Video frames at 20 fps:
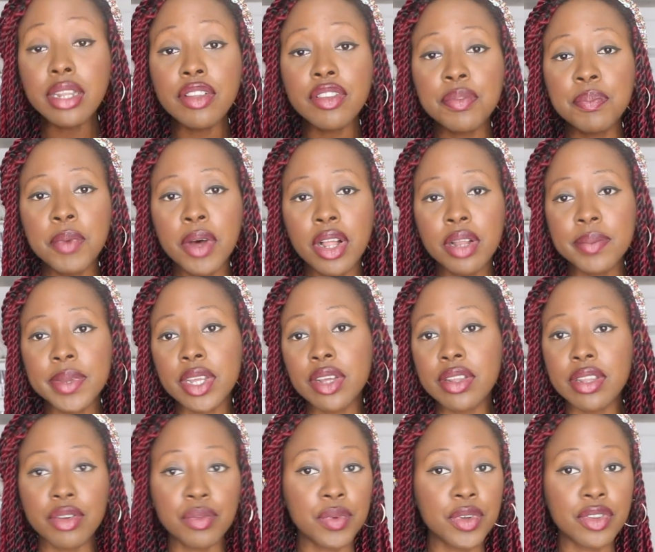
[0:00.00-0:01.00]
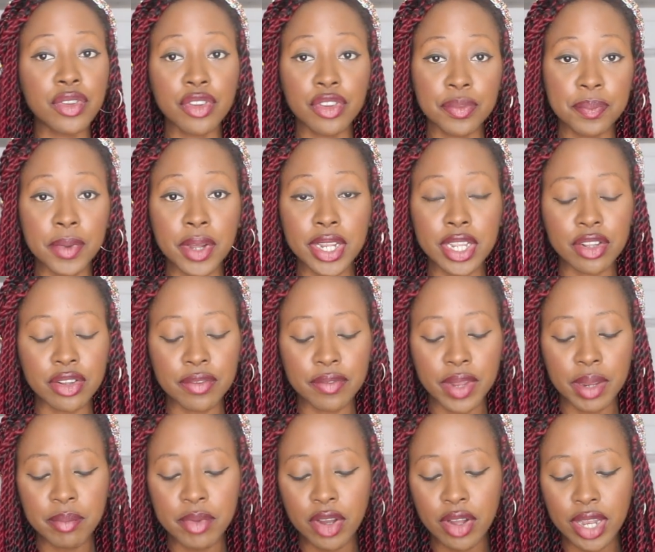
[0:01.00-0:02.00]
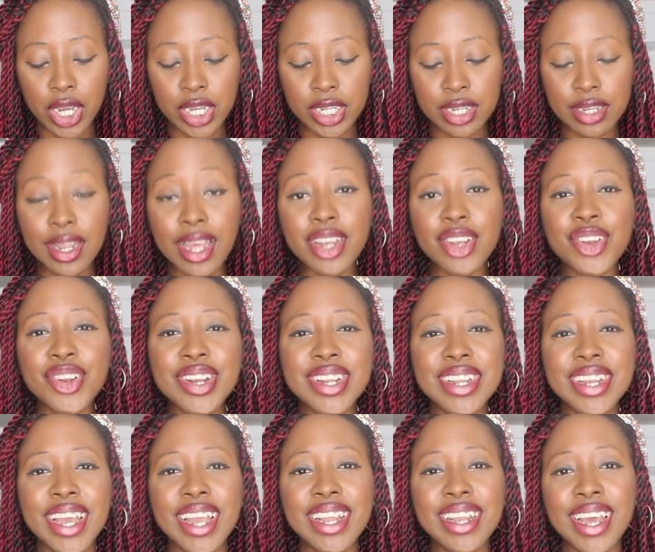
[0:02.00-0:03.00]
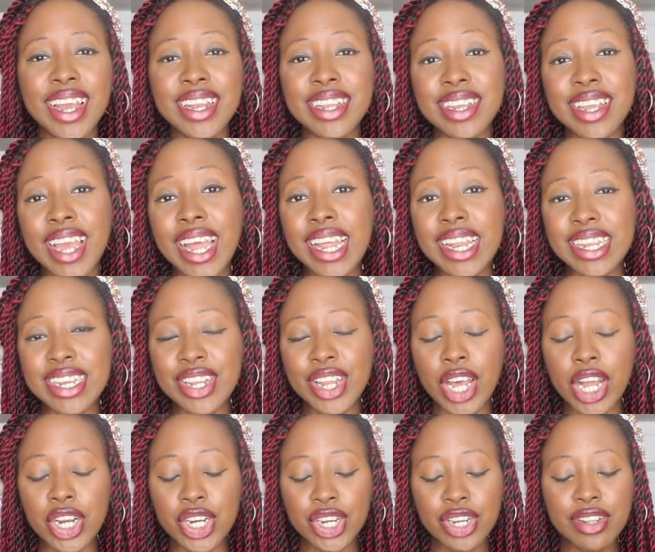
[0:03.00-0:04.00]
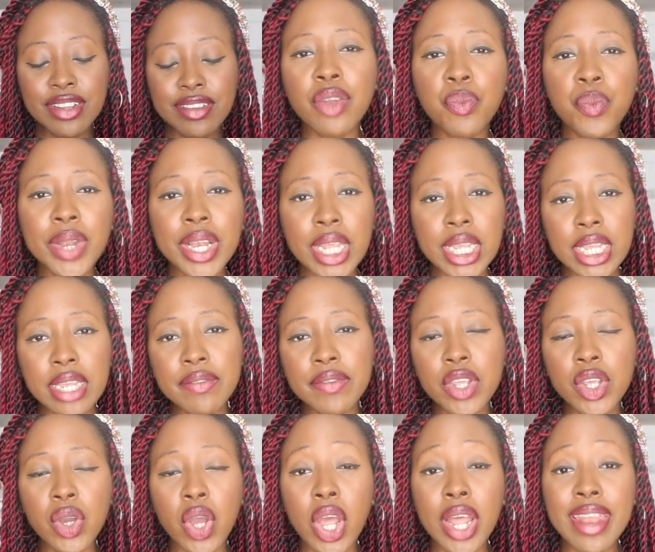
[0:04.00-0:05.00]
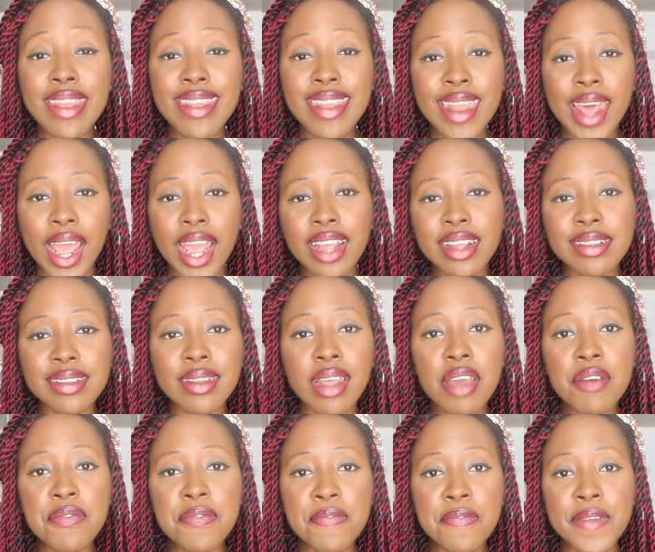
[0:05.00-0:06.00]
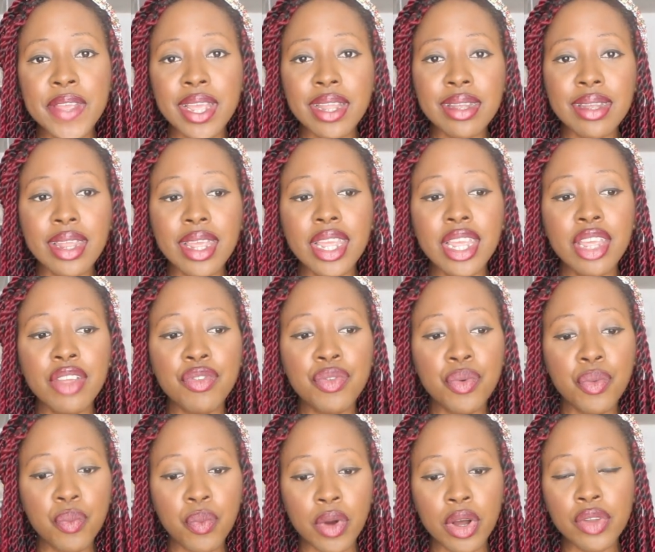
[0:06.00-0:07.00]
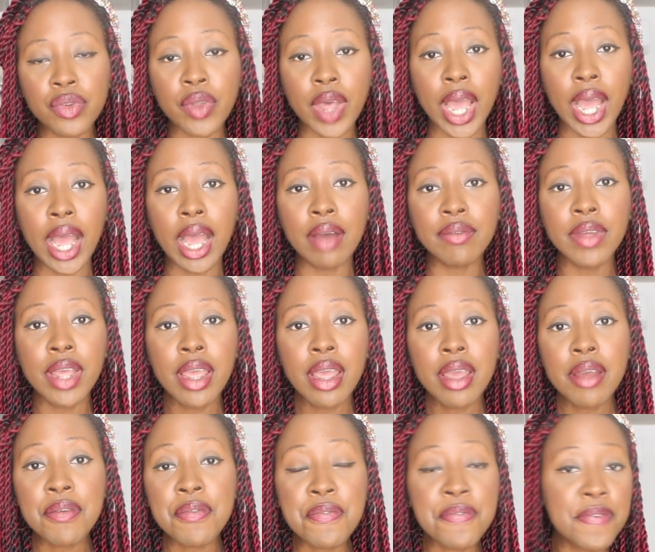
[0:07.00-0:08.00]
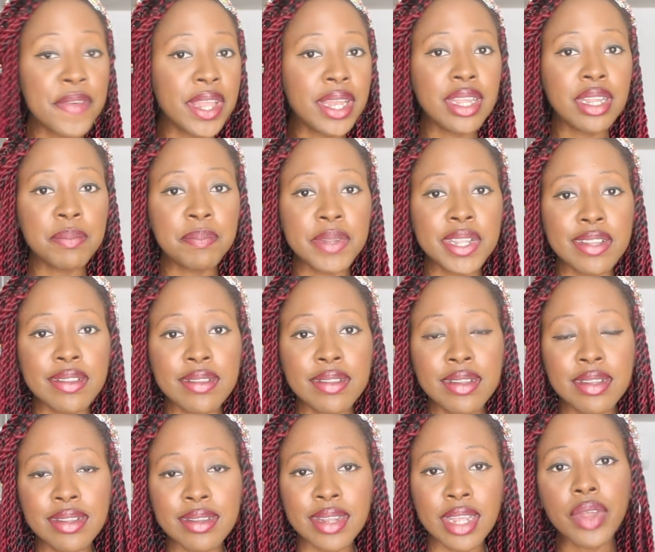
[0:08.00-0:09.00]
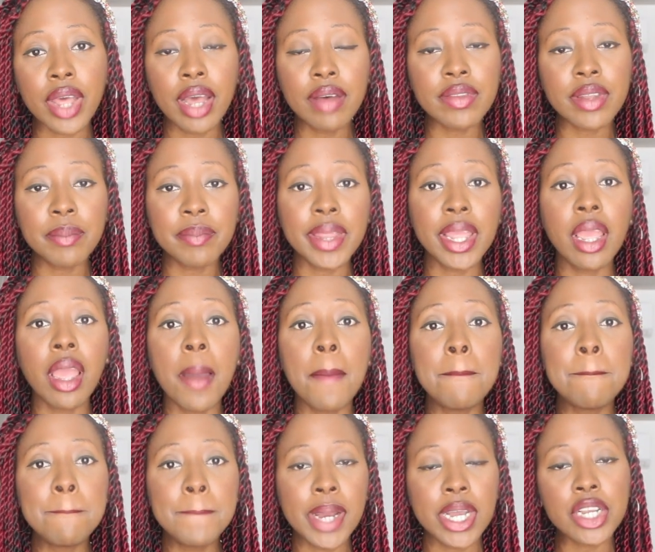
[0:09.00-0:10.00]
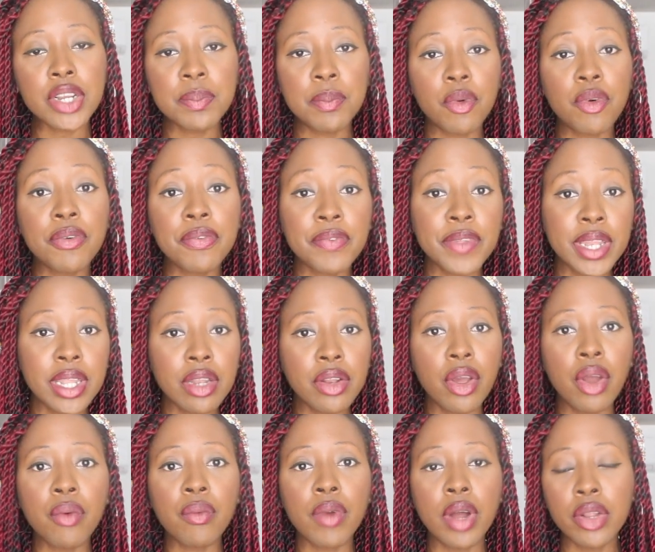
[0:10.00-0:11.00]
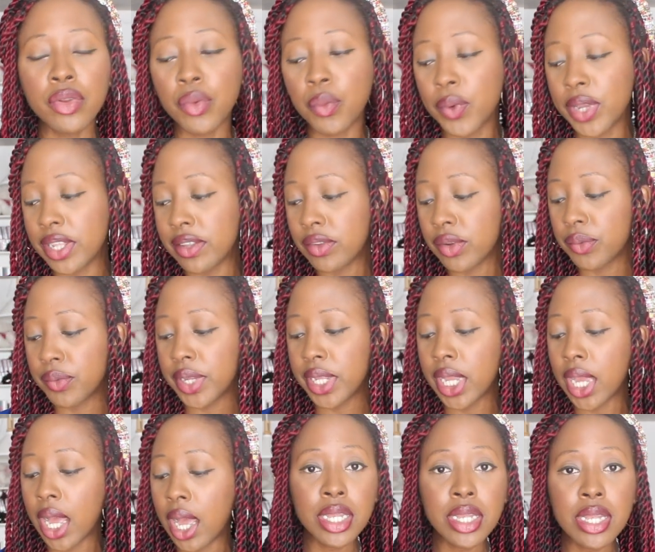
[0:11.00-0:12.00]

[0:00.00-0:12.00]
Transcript: It's small because it was the smallest of them all. Got it at $39.90 Canadian. It will give you a nice fit if you want to have fitted pieces and to have something much more fitted around the waist area.